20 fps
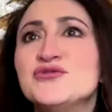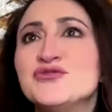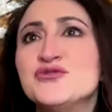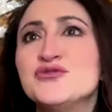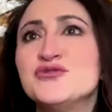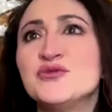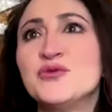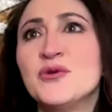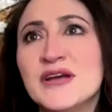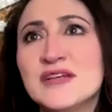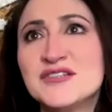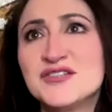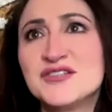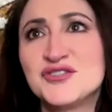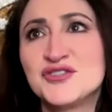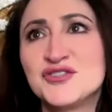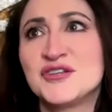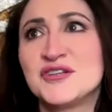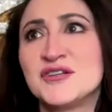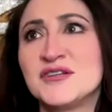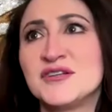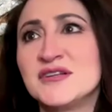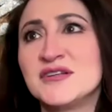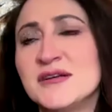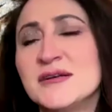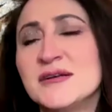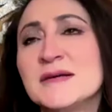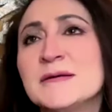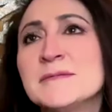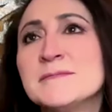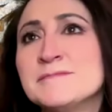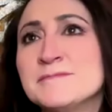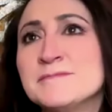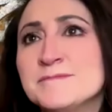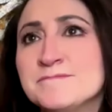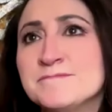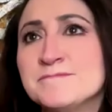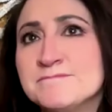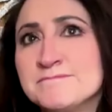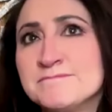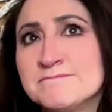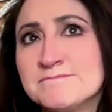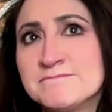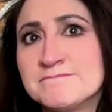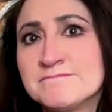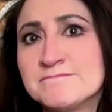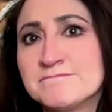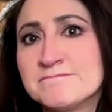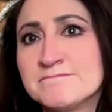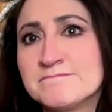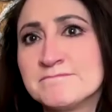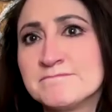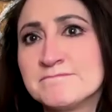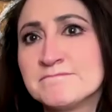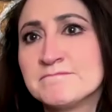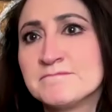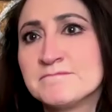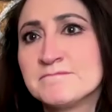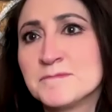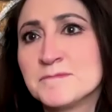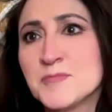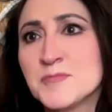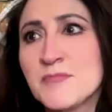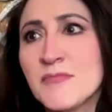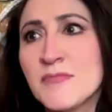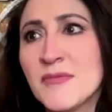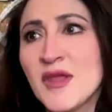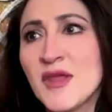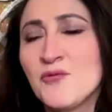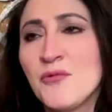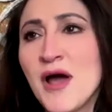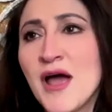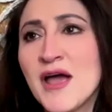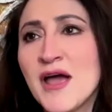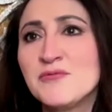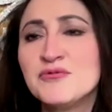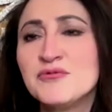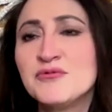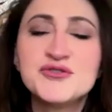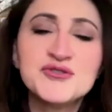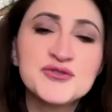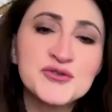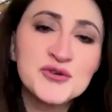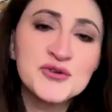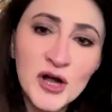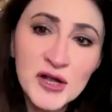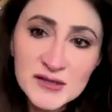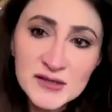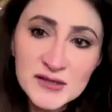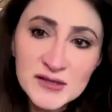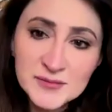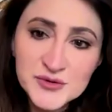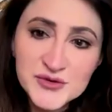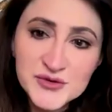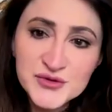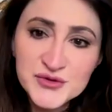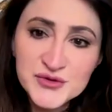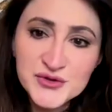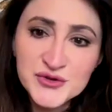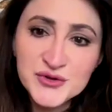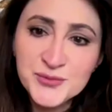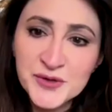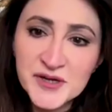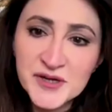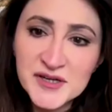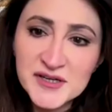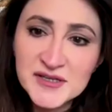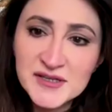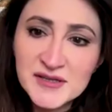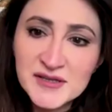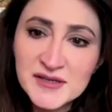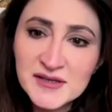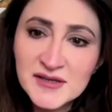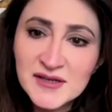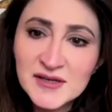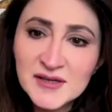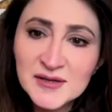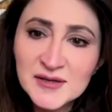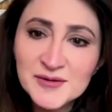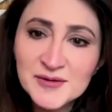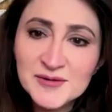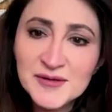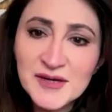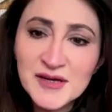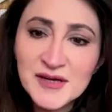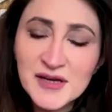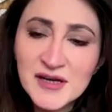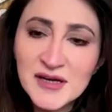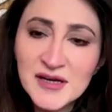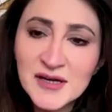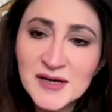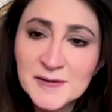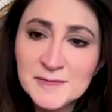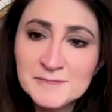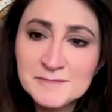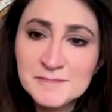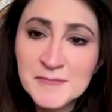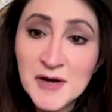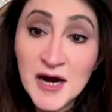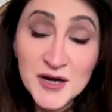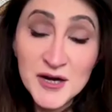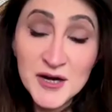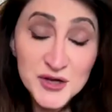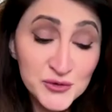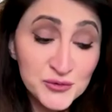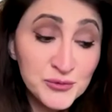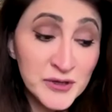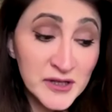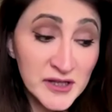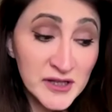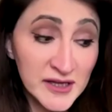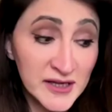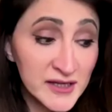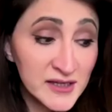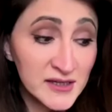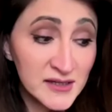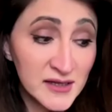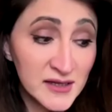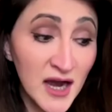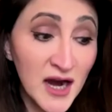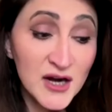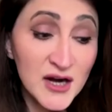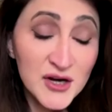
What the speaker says: you to question, why would you call them stupid? Are you willing?